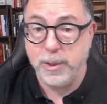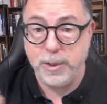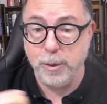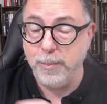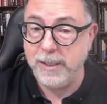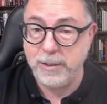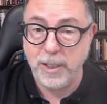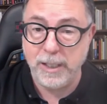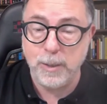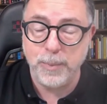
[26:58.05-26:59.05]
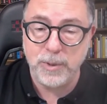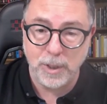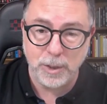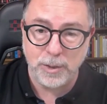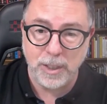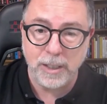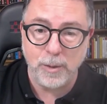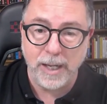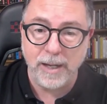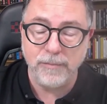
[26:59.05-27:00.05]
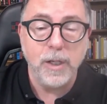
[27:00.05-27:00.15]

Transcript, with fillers: still maintain the positions that you have.